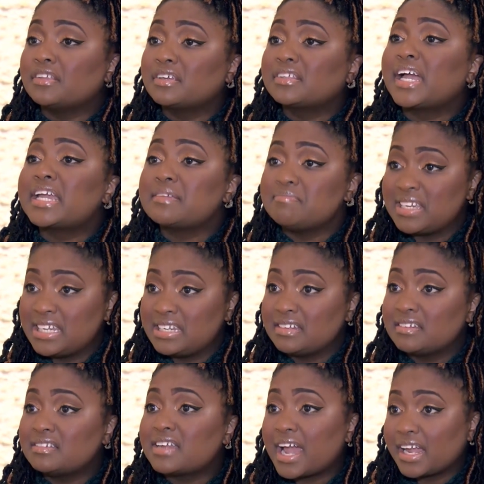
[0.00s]
that look like
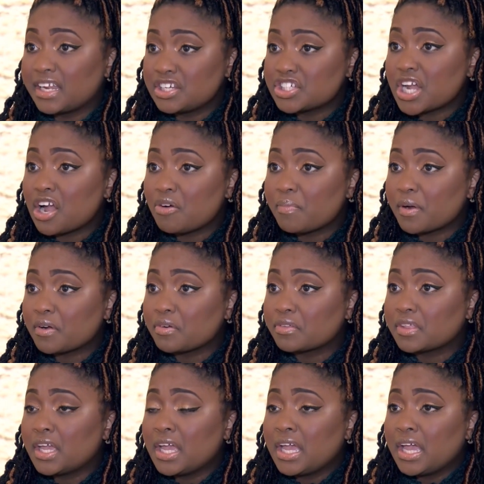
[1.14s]
me die in childbirth.